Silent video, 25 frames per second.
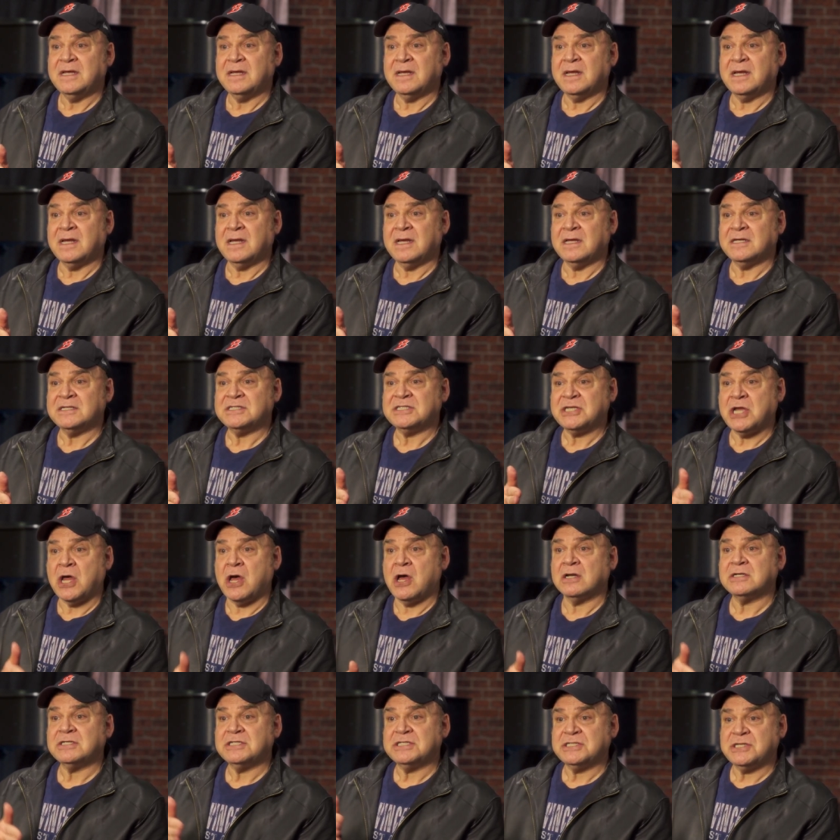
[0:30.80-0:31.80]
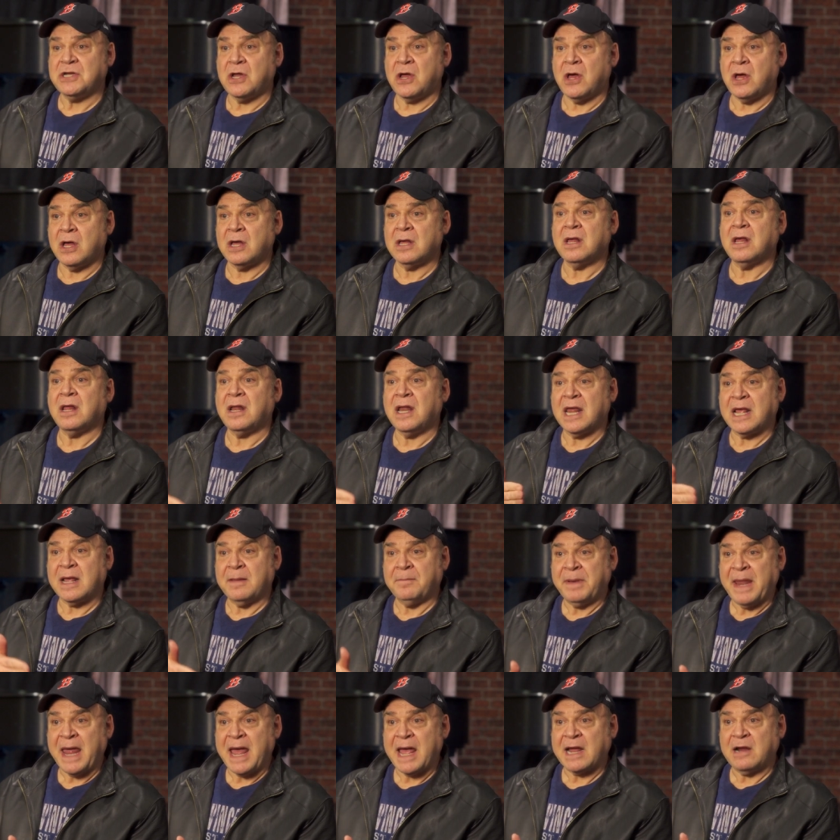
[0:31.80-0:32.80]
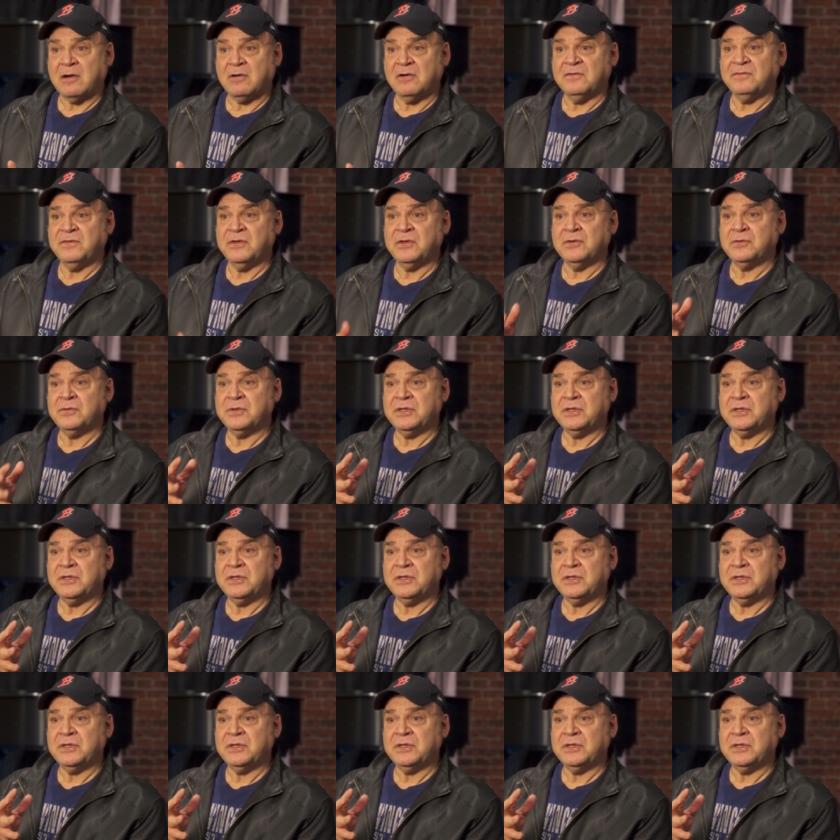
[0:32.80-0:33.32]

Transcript: uh, song to song, like a blackout revue.